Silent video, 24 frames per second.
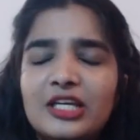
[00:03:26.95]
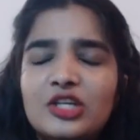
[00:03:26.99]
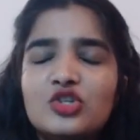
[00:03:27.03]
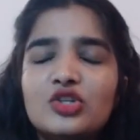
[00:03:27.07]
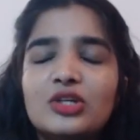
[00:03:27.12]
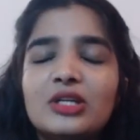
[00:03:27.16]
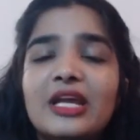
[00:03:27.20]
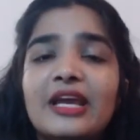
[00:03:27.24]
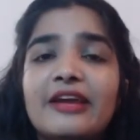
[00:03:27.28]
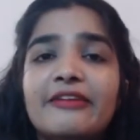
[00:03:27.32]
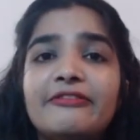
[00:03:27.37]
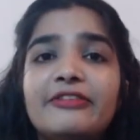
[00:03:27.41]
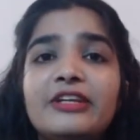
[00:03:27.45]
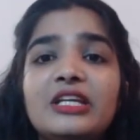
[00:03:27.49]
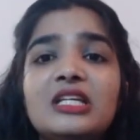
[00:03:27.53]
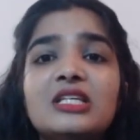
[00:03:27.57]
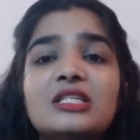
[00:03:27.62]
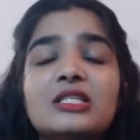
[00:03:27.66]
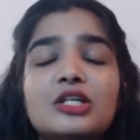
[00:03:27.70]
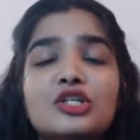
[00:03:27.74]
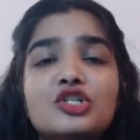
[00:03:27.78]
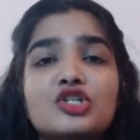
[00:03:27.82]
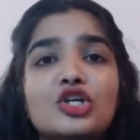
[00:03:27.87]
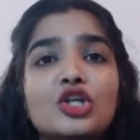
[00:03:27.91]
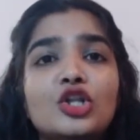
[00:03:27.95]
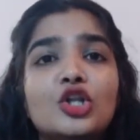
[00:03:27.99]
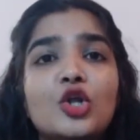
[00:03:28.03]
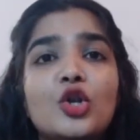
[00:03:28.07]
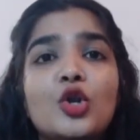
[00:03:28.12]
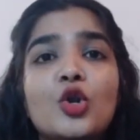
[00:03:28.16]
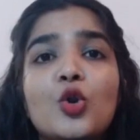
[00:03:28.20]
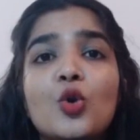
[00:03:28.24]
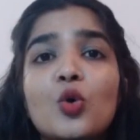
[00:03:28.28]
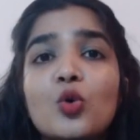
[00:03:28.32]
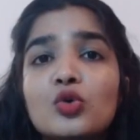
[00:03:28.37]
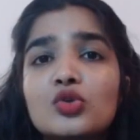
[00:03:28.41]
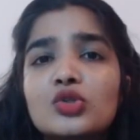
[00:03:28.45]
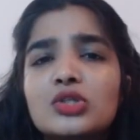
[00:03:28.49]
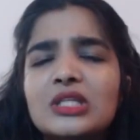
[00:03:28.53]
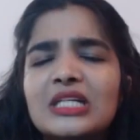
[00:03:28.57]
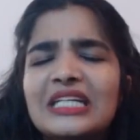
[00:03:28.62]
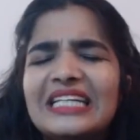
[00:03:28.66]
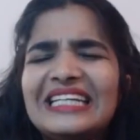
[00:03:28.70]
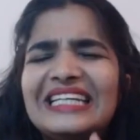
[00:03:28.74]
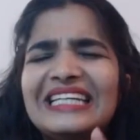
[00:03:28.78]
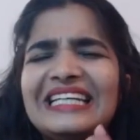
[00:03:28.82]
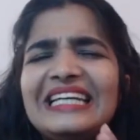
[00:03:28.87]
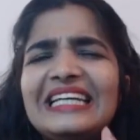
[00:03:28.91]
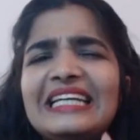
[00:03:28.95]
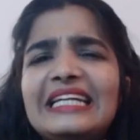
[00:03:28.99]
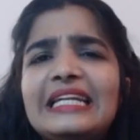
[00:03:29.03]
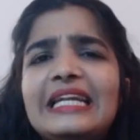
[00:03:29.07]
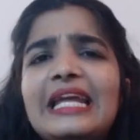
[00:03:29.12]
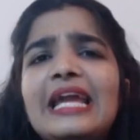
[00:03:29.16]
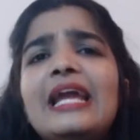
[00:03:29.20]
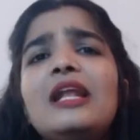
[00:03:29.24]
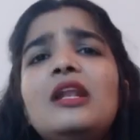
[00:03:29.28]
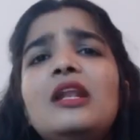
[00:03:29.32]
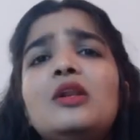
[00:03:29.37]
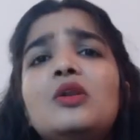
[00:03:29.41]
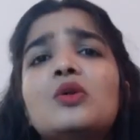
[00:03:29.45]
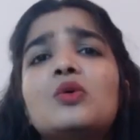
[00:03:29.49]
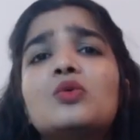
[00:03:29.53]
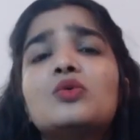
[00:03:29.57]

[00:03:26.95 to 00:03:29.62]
each and every session, the notes, the detailed